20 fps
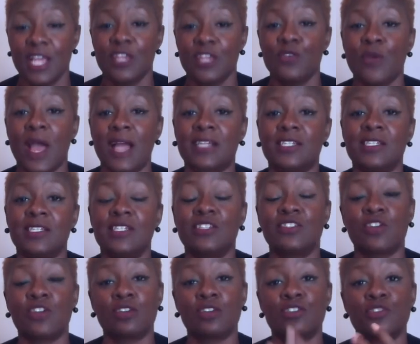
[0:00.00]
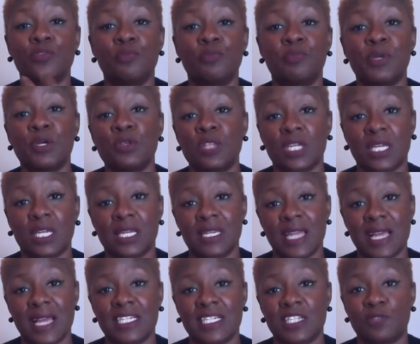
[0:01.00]
you actually start to build the
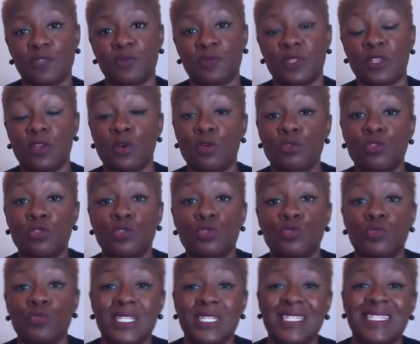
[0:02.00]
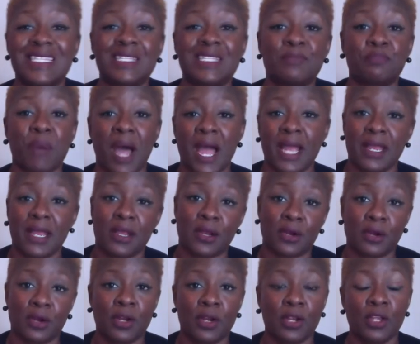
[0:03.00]
connections with those who
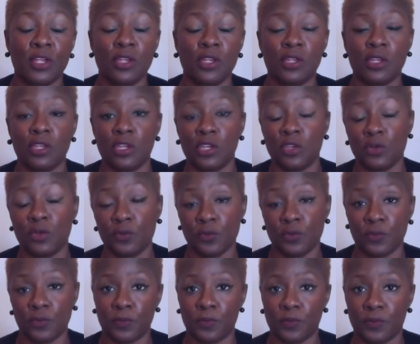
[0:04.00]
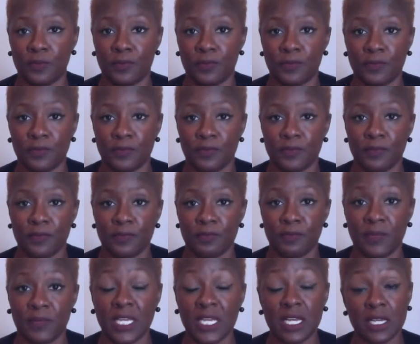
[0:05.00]
inspire you.
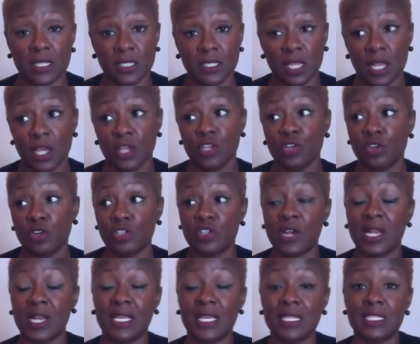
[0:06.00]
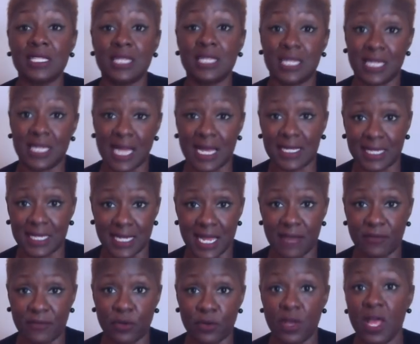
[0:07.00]
Because you're trying to get to the next
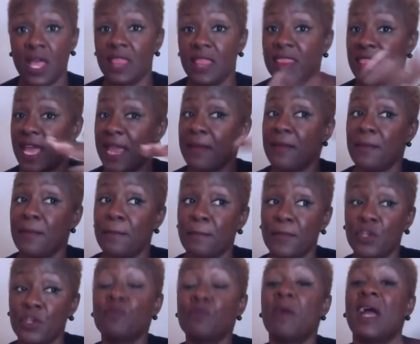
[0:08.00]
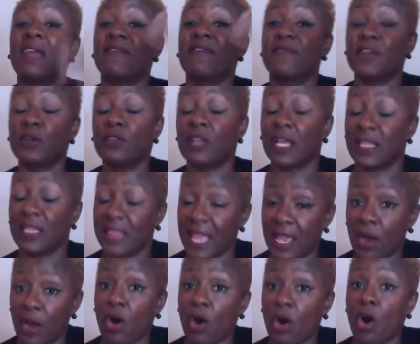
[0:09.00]
level they you might feel like
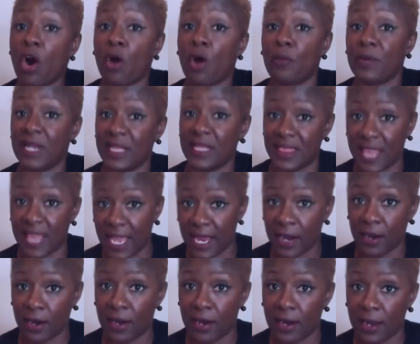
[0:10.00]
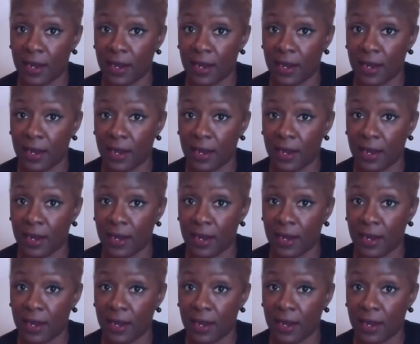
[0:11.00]
they are already there